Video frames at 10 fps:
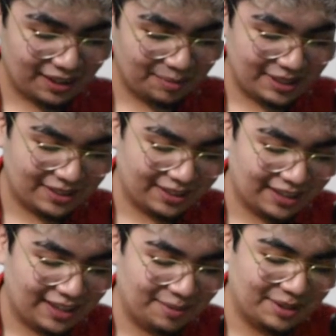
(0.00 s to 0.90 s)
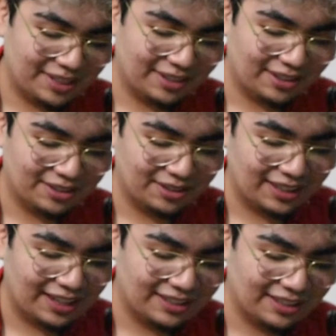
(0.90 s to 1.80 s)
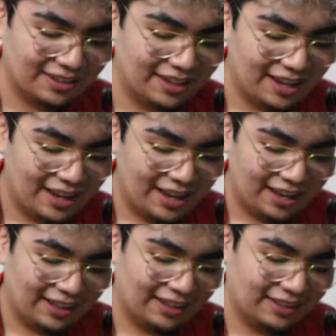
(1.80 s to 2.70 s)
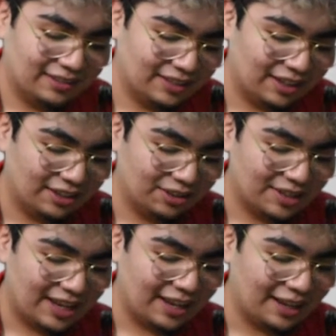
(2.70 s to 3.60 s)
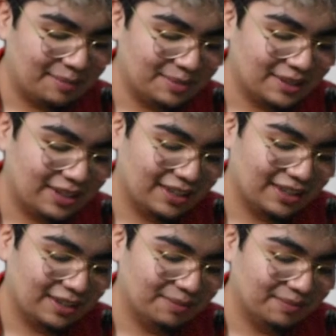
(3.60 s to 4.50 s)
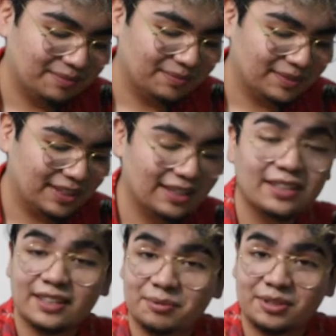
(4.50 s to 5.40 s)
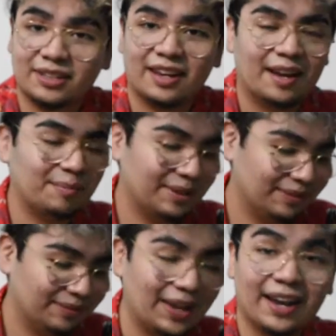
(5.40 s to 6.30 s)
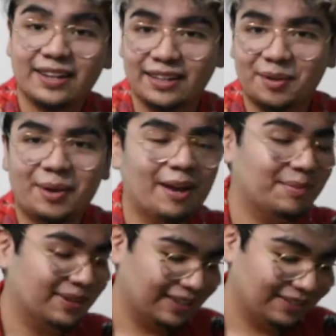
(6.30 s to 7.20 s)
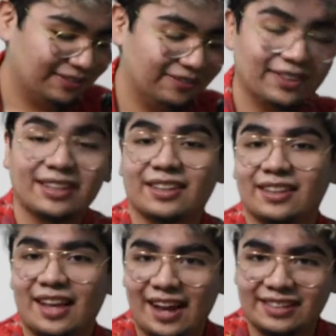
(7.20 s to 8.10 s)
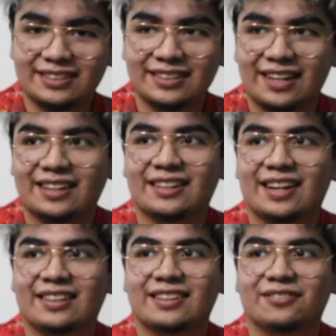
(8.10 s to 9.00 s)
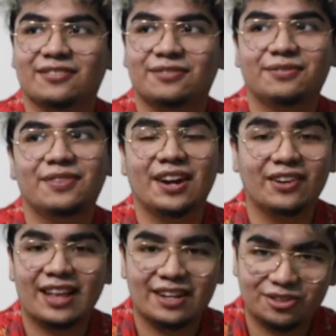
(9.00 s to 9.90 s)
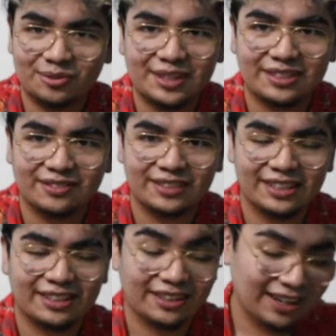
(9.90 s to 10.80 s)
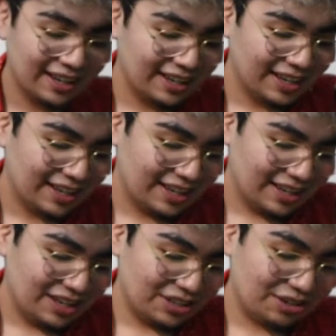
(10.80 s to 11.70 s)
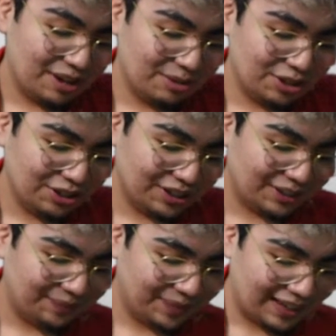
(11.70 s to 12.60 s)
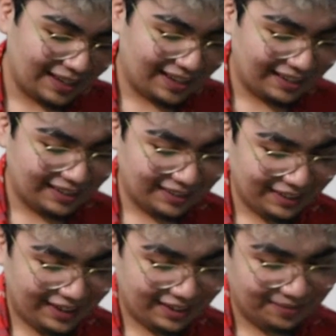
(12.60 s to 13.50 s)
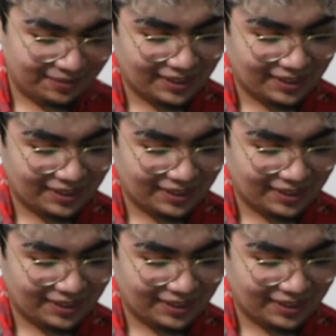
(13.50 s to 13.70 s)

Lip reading: Basically, I got my tarot cards read last year, like a good 3 times. Didn't think it was gonna happen. Ended up happening last second at the very last 2 weeks of the year. So I was shook, and yeah.